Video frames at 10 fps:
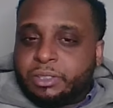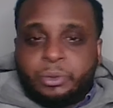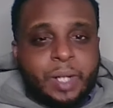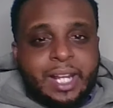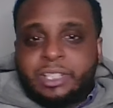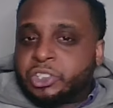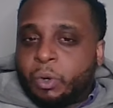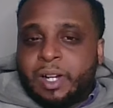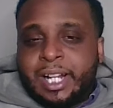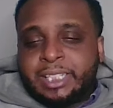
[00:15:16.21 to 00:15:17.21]
Do they
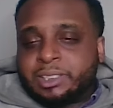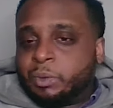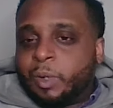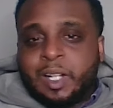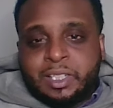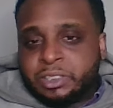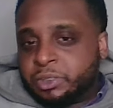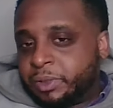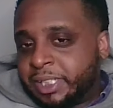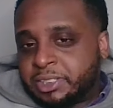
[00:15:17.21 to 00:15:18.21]
start Ashlyn Watkins?
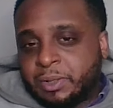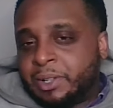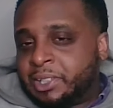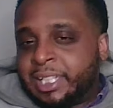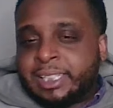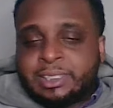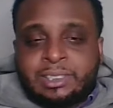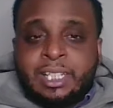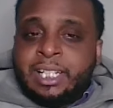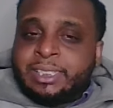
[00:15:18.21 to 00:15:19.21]
Do they start last
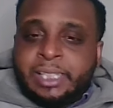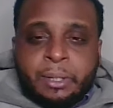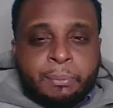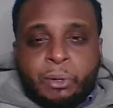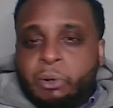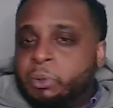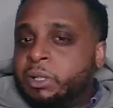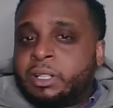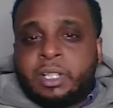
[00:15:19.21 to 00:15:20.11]
Tear Poa,